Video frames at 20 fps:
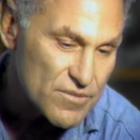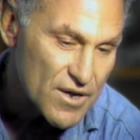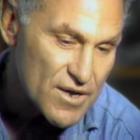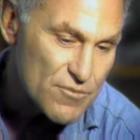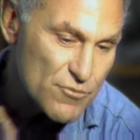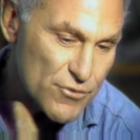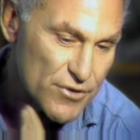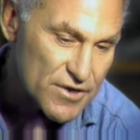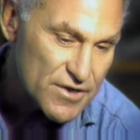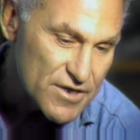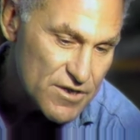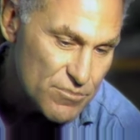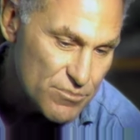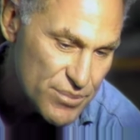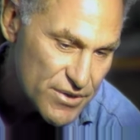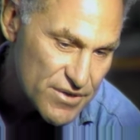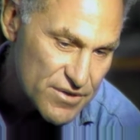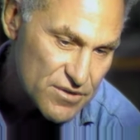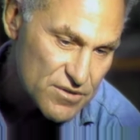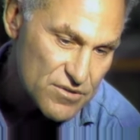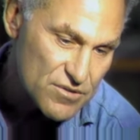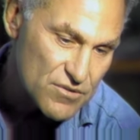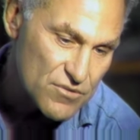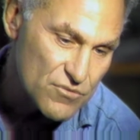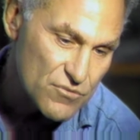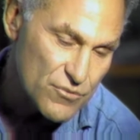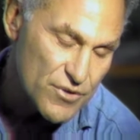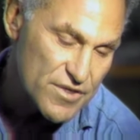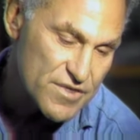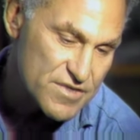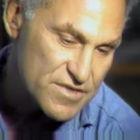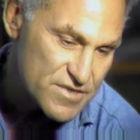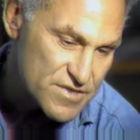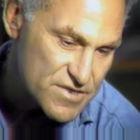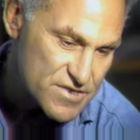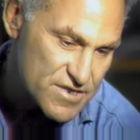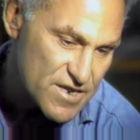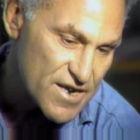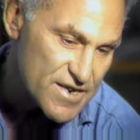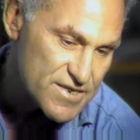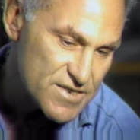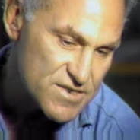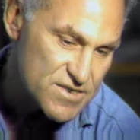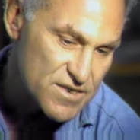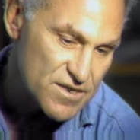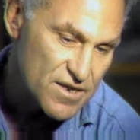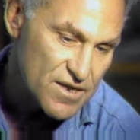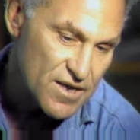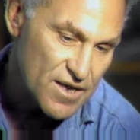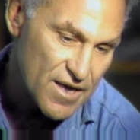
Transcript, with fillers: I really build with sites